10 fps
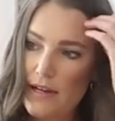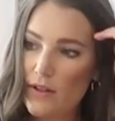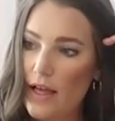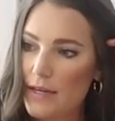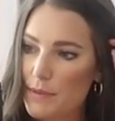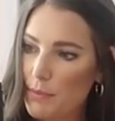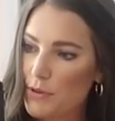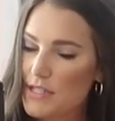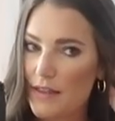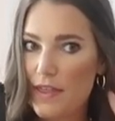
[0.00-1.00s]
a lot of people
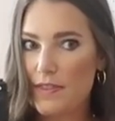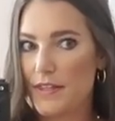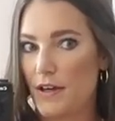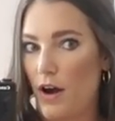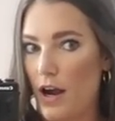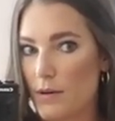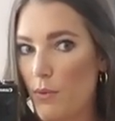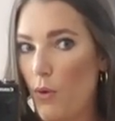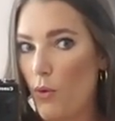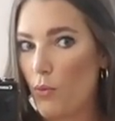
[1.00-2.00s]
said that the
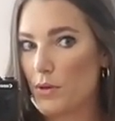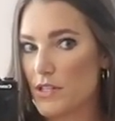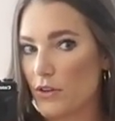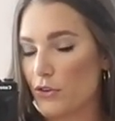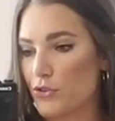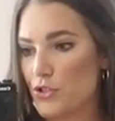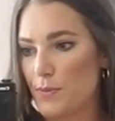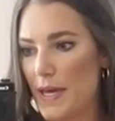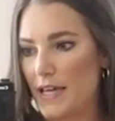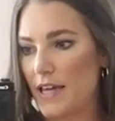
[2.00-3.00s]
armhole was a little too
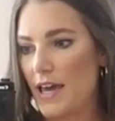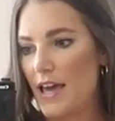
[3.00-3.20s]
big